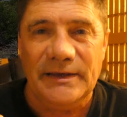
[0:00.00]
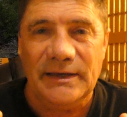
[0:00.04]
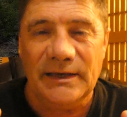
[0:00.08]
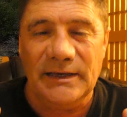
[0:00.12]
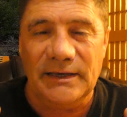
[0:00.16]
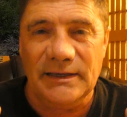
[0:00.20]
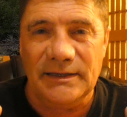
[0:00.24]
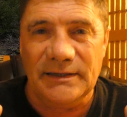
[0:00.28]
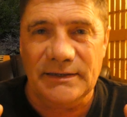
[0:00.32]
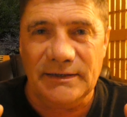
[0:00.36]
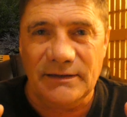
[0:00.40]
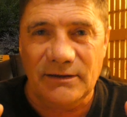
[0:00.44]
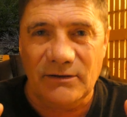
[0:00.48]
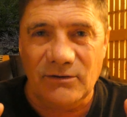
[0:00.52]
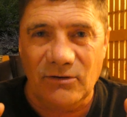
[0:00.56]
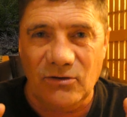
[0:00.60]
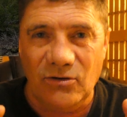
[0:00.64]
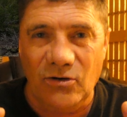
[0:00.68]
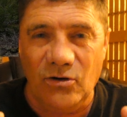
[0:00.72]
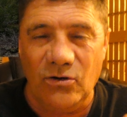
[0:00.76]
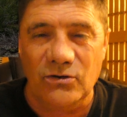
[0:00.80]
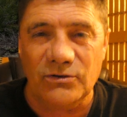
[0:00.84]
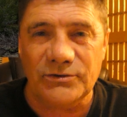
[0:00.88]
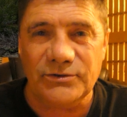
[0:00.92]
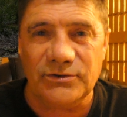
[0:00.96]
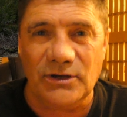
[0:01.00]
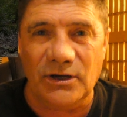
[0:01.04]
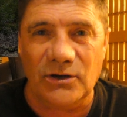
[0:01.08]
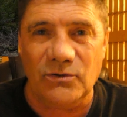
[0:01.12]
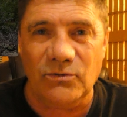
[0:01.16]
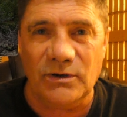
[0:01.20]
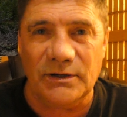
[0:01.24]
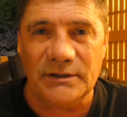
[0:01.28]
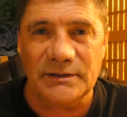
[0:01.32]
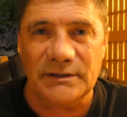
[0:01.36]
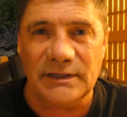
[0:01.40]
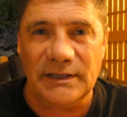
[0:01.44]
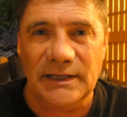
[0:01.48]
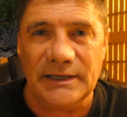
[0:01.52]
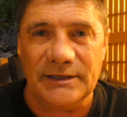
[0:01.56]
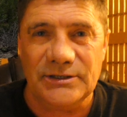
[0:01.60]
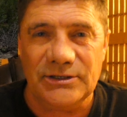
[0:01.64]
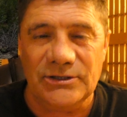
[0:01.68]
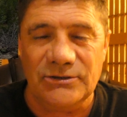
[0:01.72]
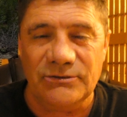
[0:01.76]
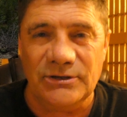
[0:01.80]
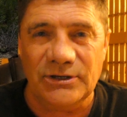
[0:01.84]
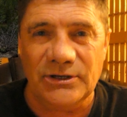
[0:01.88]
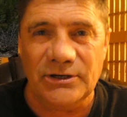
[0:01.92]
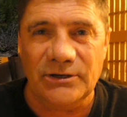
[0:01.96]
And also, I want to
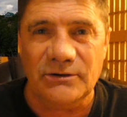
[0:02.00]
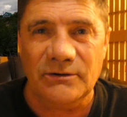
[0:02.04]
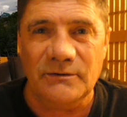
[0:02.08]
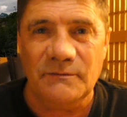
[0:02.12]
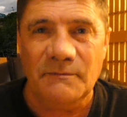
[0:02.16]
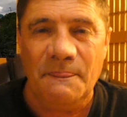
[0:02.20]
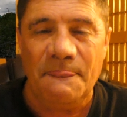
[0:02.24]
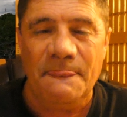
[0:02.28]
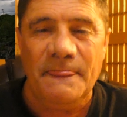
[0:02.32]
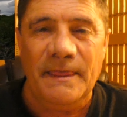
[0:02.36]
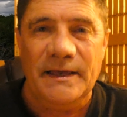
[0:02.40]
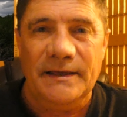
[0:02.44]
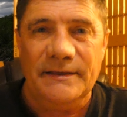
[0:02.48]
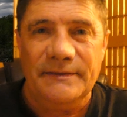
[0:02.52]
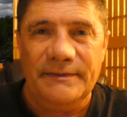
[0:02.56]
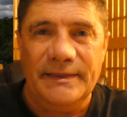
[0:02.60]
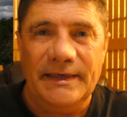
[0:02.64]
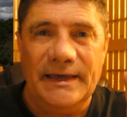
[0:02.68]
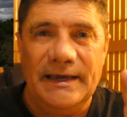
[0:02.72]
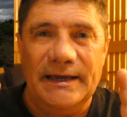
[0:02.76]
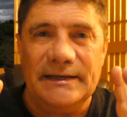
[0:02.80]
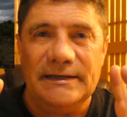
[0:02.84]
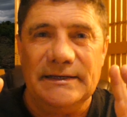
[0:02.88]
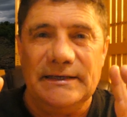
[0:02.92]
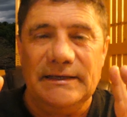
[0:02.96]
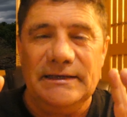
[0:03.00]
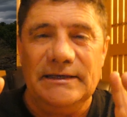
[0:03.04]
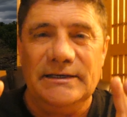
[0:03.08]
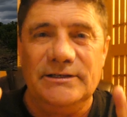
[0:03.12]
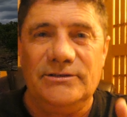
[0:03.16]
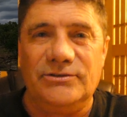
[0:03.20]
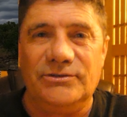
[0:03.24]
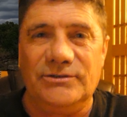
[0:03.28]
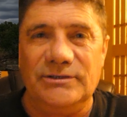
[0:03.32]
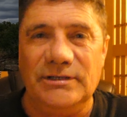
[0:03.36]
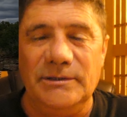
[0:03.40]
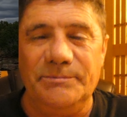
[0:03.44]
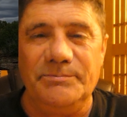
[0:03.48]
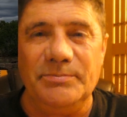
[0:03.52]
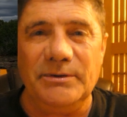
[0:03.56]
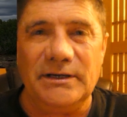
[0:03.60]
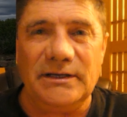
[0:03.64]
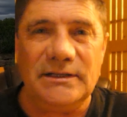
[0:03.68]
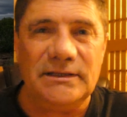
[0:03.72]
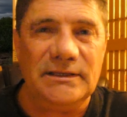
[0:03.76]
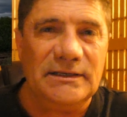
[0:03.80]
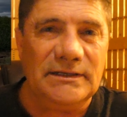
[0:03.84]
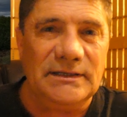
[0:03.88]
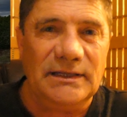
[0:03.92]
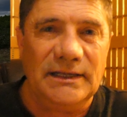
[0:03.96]
let you know that it's
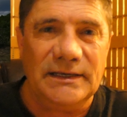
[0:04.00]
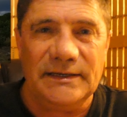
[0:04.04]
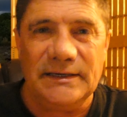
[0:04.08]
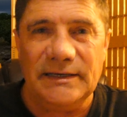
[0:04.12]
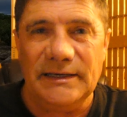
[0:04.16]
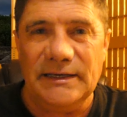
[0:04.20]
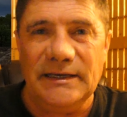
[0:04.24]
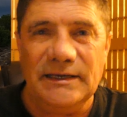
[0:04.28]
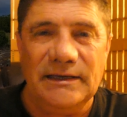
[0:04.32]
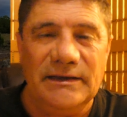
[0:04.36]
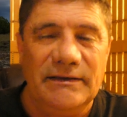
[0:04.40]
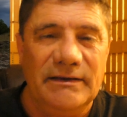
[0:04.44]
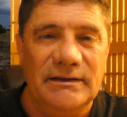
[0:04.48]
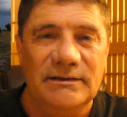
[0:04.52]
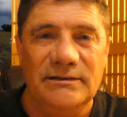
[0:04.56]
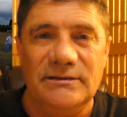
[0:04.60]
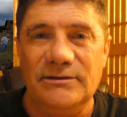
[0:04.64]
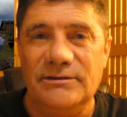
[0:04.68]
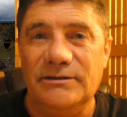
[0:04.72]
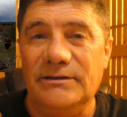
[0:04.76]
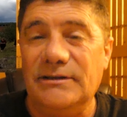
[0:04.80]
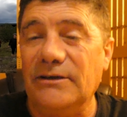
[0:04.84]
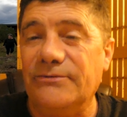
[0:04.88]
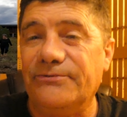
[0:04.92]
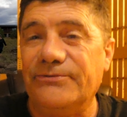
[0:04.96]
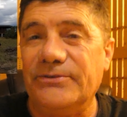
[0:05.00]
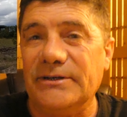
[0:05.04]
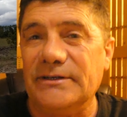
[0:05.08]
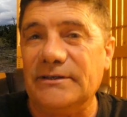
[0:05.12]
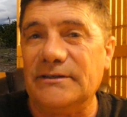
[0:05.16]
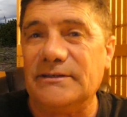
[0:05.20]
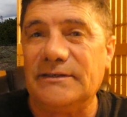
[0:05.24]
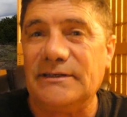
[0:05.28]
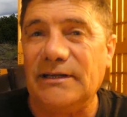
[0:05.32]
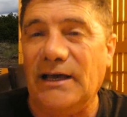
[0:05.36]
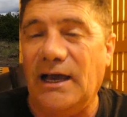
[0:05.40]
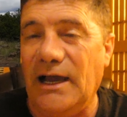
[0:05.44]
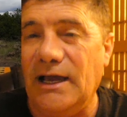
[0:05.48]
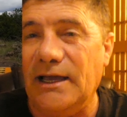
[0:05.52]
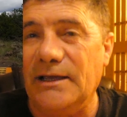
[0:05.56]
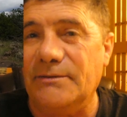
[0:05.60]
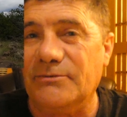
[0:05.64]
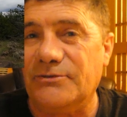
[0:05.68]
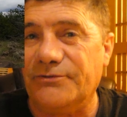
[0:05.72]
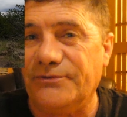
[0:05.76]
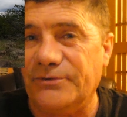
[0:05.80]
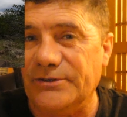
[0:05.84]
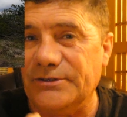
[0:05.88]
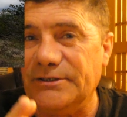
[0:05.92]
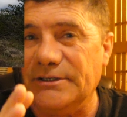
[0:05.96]
typically like it's different
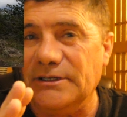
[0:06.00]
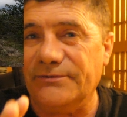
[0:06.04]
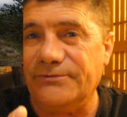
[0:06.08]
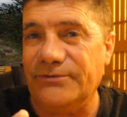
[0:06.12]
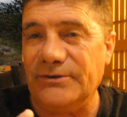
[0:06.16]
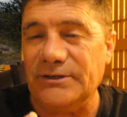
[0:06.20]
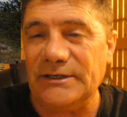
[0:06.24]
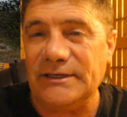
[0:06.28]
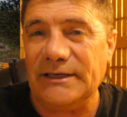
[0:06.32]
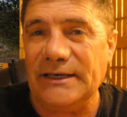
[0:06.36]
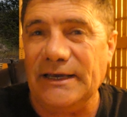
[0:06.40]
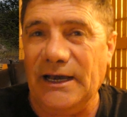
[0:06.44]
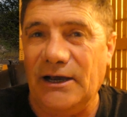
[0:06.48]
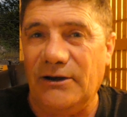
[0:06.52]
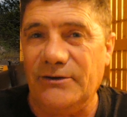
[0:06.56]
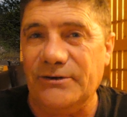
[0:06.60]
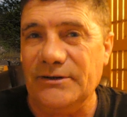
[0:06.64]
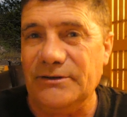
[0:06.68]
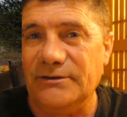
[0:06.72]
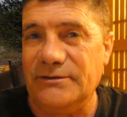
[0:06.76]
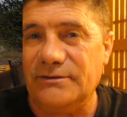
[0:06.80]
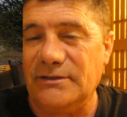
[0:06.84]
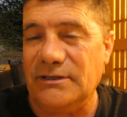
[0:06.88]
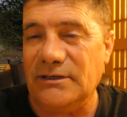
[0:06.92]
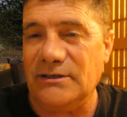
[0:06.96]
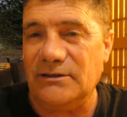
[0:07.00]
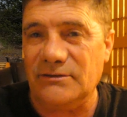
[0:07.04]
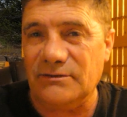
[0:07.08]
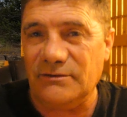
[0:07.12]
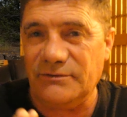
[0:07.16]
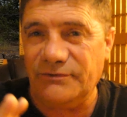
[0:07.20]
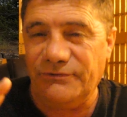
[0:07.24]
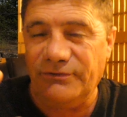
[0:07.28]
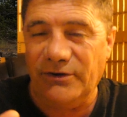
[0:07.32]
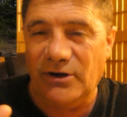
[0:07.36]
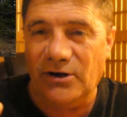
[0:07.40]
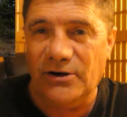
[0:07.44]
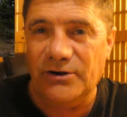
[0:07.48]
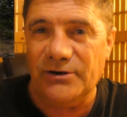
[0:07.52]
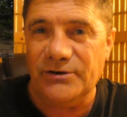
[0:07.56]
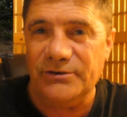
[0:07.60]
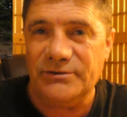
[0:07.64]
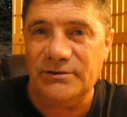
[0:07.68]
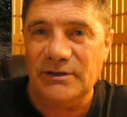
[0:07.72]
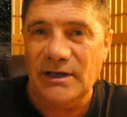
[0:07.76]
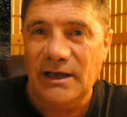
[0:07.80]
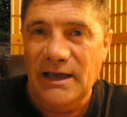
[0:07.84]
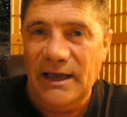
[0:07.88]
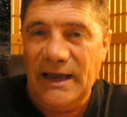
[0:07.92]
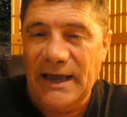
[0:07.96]
times for different counties as far
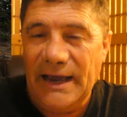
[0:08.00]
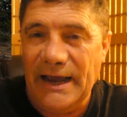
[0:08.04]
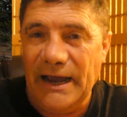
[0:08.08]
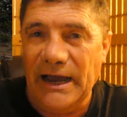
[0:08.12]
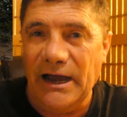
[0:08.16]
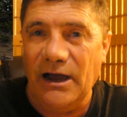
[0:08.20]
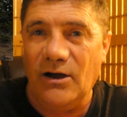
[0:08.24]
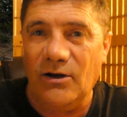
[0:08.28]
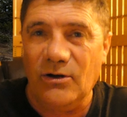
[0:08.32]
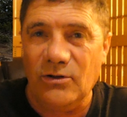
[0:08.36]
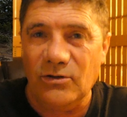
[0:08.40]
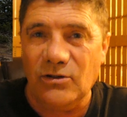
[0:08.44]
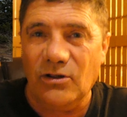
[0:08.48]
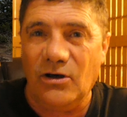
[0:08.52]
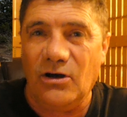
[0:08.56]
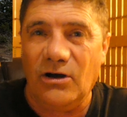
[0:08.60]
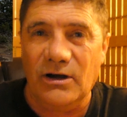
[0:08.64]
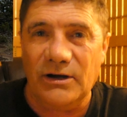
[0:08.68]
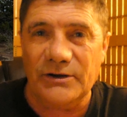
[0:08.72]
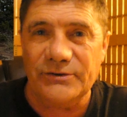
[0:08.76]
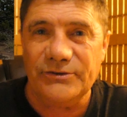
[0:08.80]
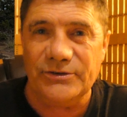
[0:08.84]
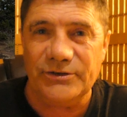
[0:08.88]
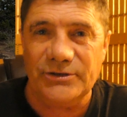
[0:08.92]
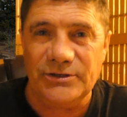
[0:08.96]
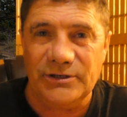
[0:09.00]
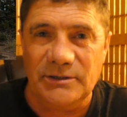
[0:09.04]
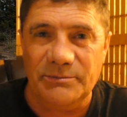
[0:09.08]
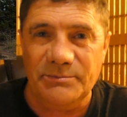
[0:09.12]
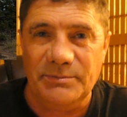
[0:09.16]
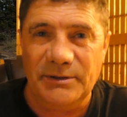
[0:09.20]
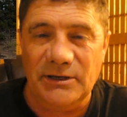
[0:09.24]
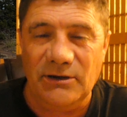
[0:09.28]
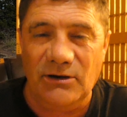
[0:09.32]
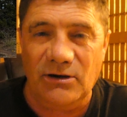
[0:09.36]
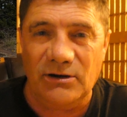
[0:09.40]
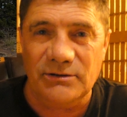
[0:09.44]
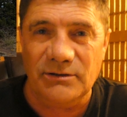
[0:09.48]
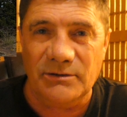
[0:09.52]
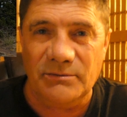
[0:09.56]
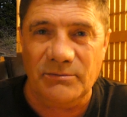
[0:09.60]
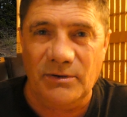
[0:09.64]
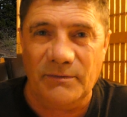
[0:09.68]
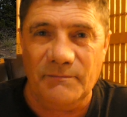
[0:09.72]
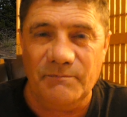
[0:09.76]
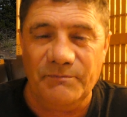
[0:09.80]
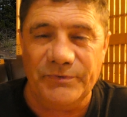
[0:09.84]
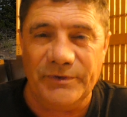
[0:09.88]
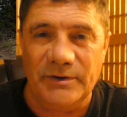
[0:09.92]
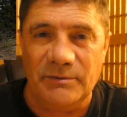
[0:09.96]
as how long they're going to be
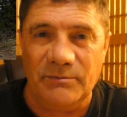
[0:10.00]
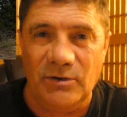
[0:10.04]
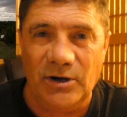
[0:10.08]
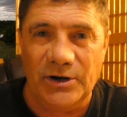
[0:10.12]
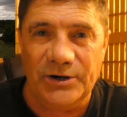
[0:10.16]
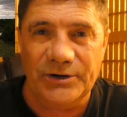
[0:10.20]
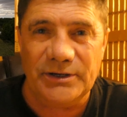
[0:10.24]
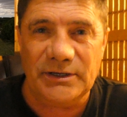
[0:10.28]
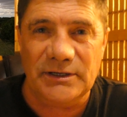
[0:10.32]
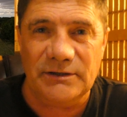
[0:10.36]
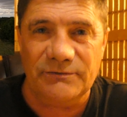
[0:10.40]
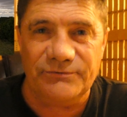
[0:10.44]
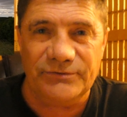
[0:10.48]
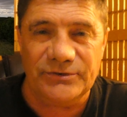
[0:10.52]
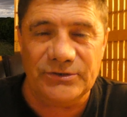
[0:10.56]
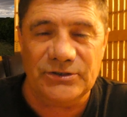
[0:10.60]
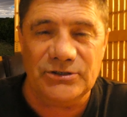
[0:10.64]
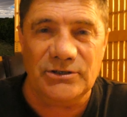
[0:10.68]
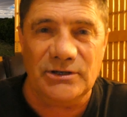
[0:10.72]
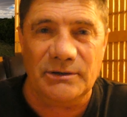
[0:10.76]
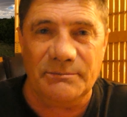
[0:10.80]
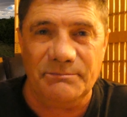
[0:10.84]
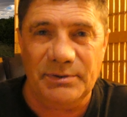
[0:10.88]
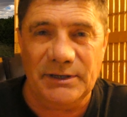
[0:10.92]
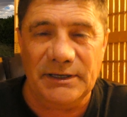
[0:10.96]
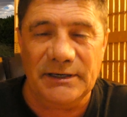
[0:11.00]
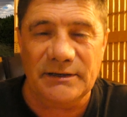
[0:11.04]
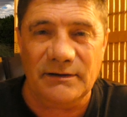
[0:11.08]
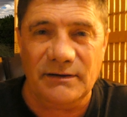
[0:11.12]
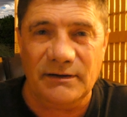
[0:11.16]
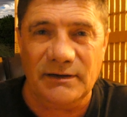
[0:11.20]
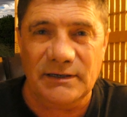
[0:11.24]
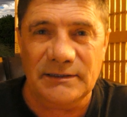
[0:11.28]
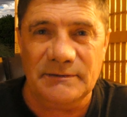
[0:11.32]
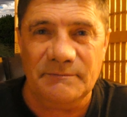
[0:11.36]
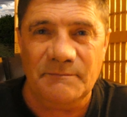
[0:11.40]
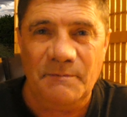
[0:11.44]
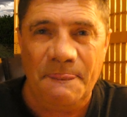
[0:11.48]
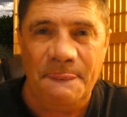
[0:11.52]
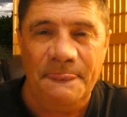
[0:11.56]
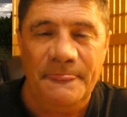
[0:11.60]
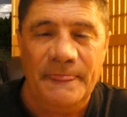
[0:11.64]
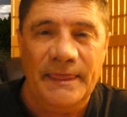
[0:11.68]
on the market for you to bid on.